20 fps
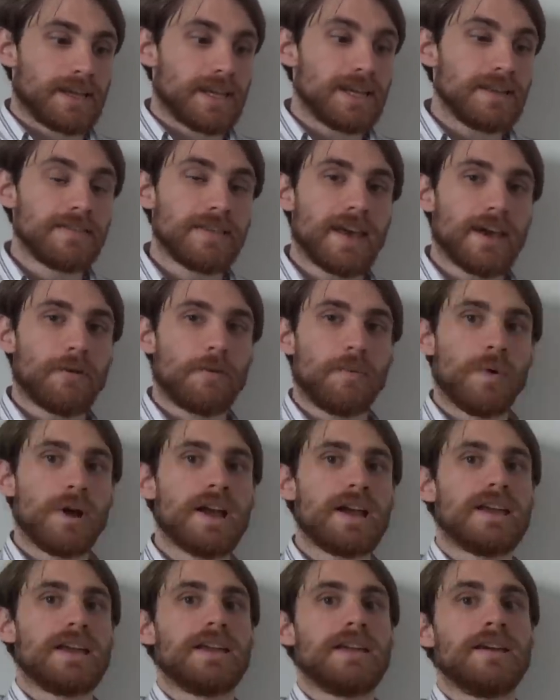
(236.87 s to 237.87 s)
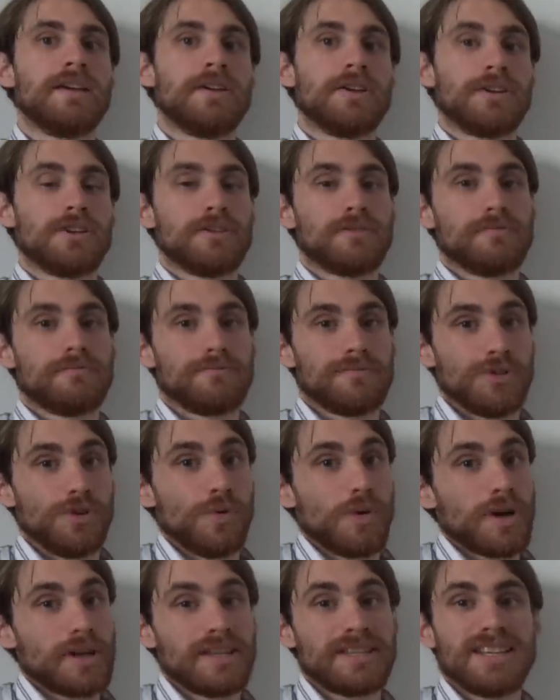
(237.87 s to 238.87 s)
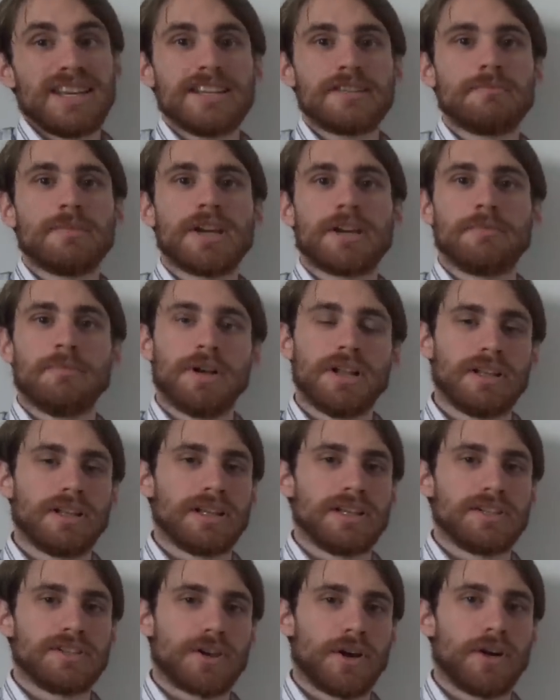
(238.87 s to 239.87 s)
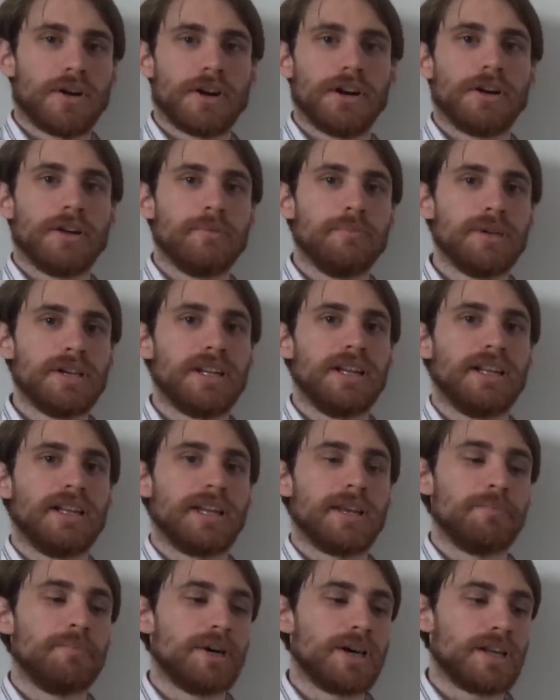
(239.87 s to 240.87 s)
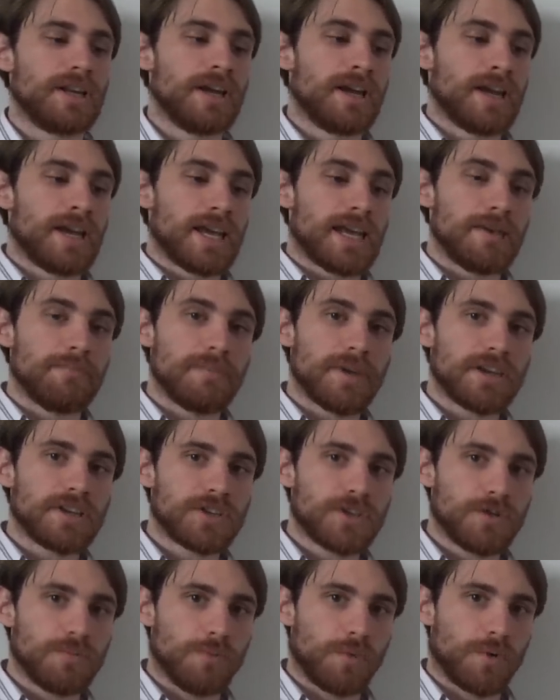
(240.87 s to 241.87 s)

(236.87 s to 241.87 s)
In that way, you it does make mulligans harder, admittedly, but it makes you